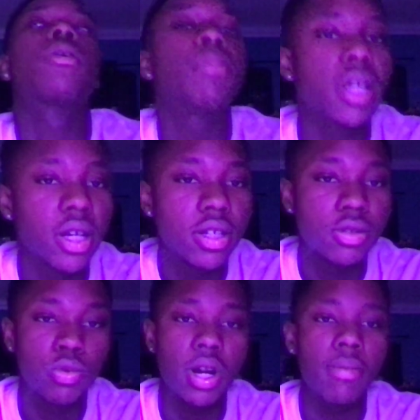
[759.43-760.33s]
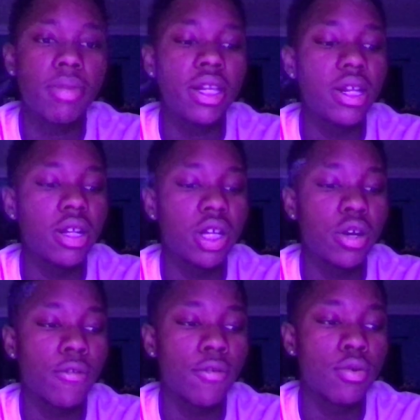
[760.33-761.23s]
because when I'm eating
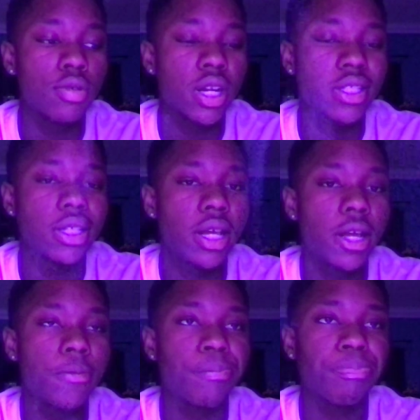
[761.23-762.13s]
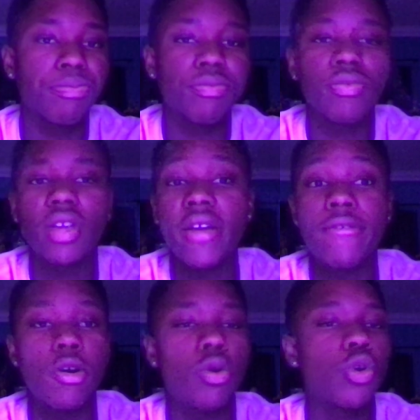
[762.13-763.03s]
cleaner foods, like today, I
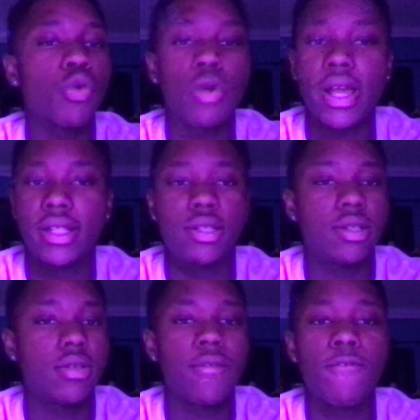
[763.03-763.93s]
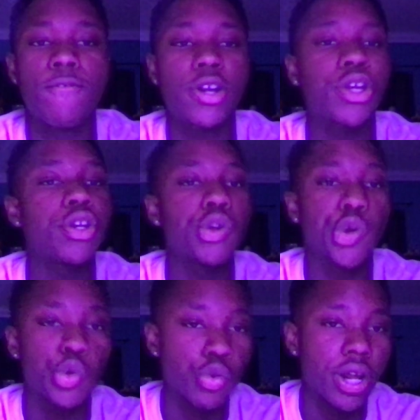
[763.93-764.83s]
felt great, freaking
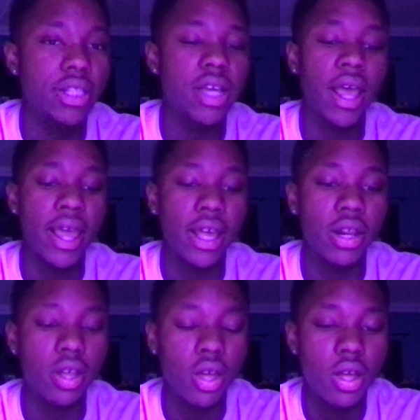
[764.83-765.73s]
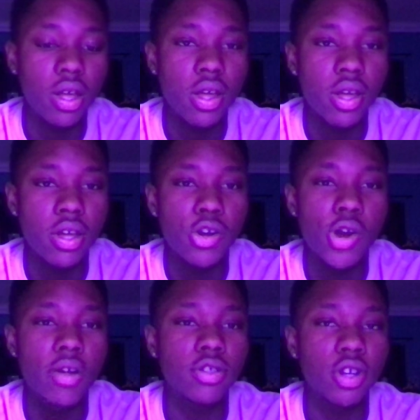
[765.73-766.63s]
great. I ate
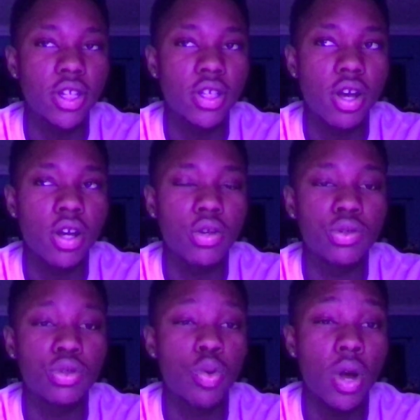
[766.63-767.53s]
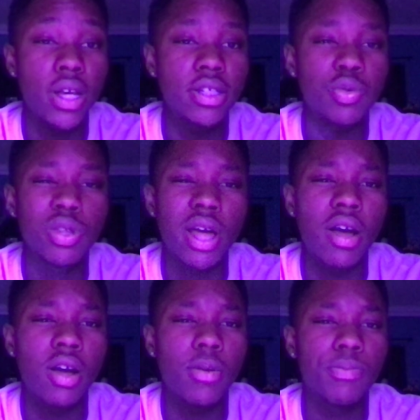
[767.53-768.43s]
ground turkey tacos twice with
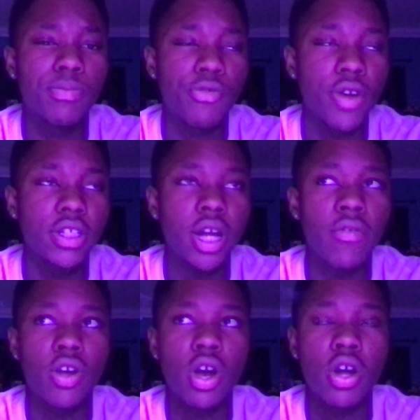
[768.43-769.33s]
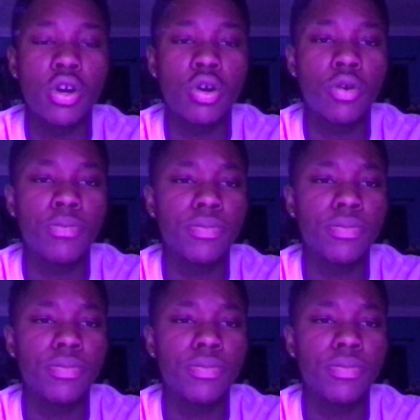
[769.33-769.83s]
um, fresh avocado,